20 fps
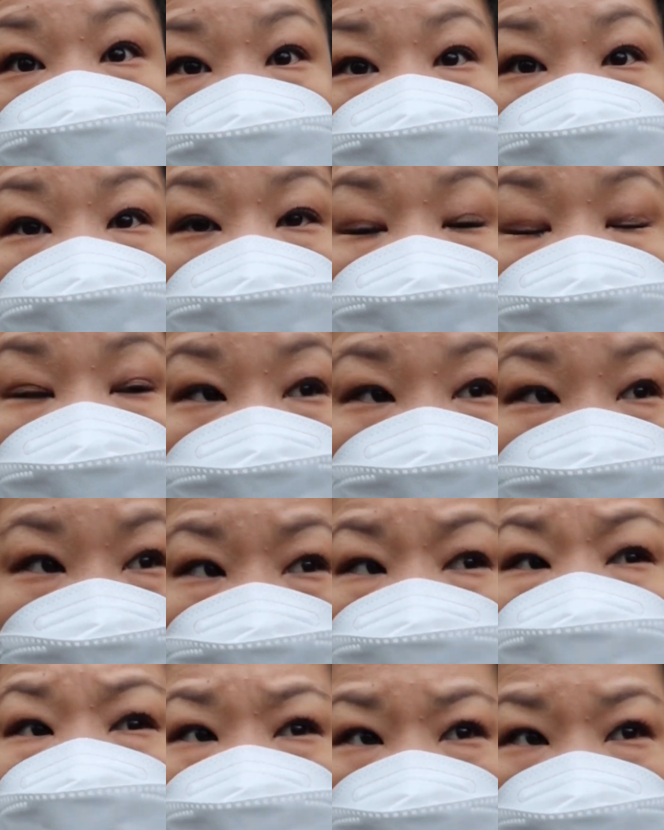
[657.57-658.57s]
and like it's
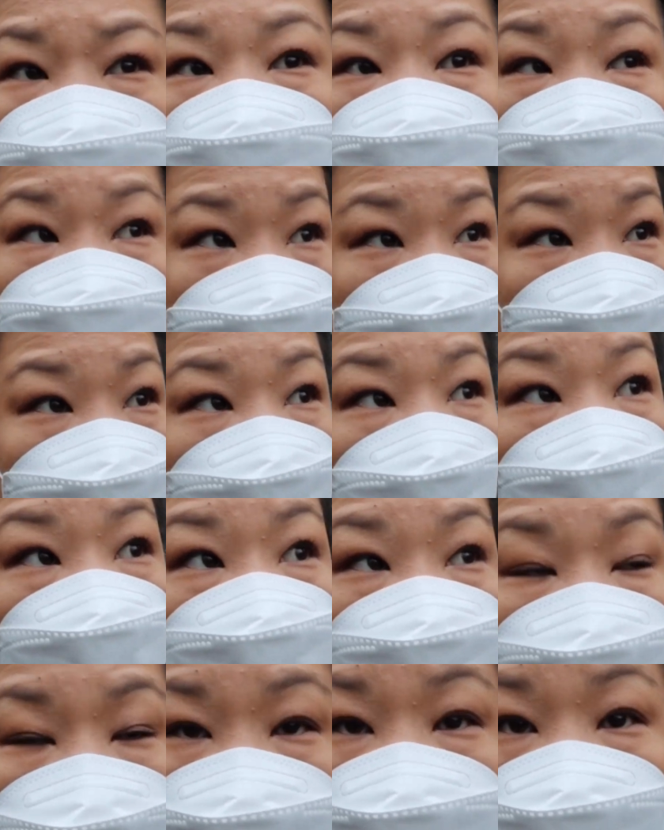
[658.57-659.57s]
just really beautiful
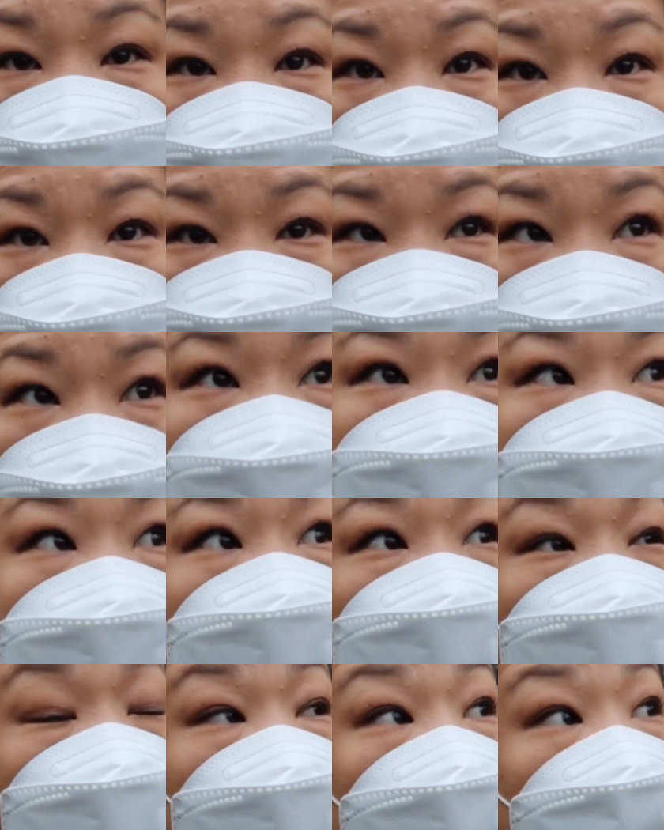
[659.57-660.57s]
right outside of city
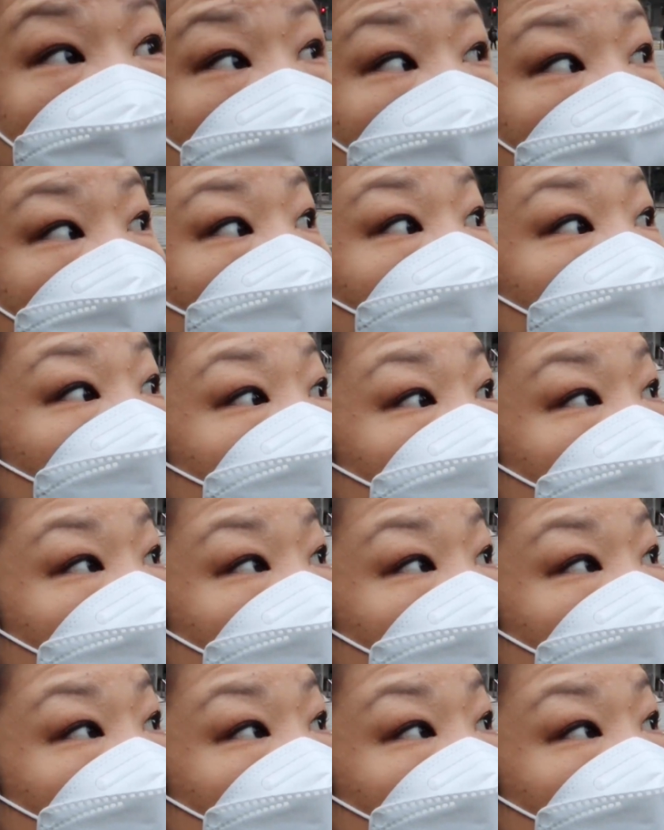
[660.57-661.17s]
center. But there's